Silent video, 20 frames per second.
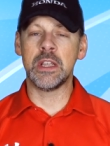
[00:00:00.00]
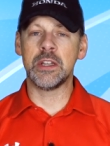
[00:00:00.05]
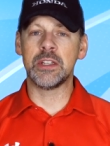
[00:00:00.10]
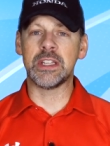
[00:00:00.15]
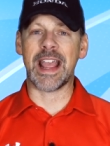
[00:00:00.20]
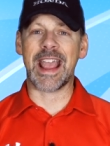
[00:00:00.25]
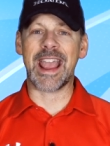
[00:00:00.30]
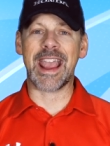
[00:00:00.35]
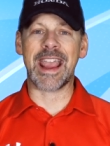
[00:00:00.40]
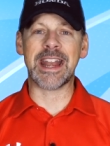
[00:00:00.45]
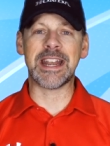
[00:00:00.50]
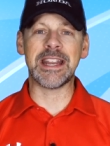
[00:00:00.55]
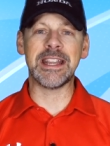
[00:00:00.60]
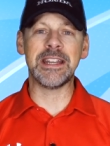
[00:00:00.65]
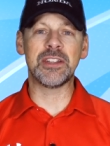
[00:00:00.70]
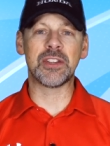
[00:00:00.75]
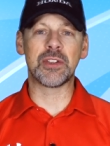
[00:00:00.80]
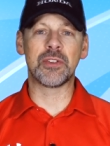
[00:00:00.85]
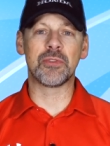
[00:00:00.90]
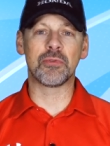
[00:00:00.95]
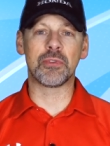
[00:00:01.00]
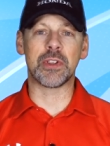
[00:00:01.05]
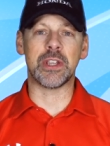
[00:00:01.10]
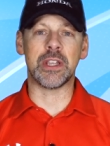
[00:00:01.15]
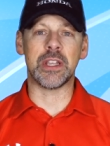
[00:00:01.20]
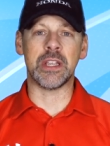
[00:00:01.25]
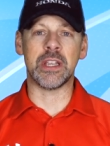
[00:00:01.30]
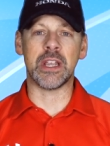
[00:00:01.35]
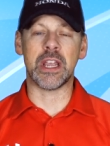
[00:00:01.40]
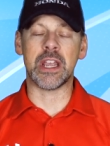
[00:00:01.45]
to any
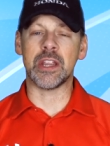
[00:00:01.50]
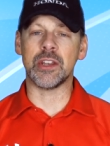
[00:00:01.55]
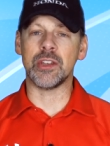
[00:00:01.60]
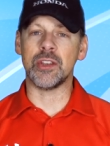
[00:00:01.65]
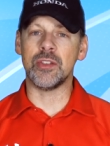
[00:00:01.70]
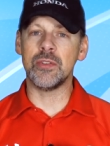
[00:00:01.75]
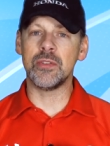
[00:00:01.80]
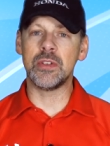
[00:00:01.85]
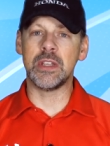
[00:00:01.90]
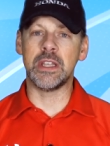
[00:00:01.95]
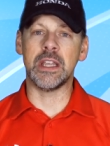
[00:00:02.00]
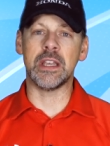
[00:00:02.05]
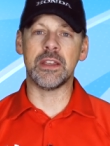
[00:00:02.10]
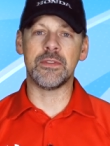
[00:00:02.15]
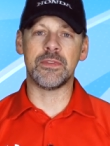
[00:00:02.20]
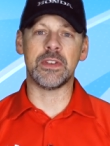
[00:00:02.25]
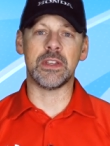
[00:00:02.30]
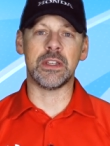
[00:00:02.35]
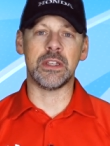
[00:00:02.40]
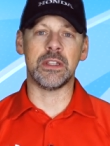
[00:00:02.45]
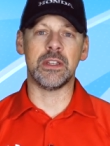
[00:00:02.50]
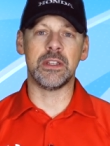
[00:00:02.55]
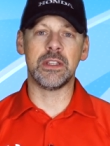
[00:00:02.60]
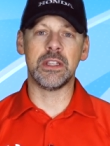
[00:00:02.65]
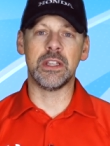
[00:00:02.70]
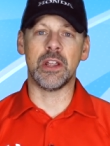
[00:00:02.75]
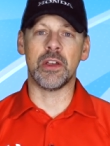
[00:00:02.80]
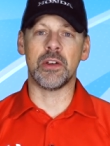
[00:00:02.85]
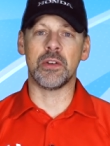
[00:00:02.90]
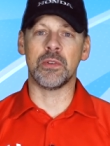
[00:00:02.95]
degree and you give it,
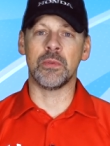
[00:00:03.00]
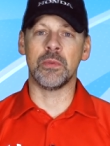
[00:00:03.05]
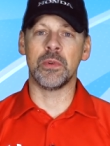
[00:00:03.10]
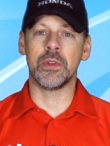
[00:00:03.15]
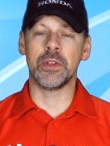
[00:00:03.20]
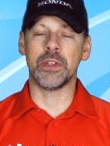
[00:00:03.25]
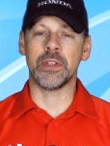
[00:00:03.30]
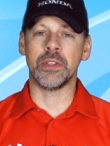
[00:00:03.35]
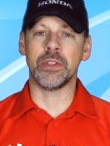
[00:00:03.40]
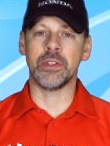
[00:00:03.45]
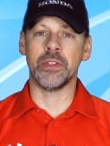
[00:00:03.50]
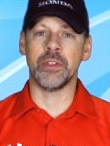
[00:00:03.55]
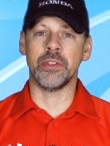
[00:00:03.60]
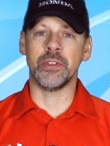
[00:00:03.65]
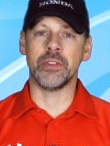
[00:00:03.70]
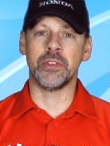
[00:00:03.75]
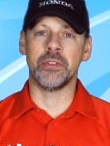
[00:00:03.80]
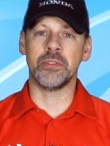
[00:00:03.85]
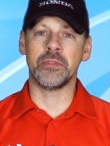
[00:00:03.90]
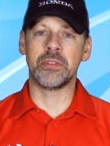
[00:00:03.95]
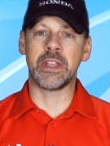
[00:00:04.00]
you know, you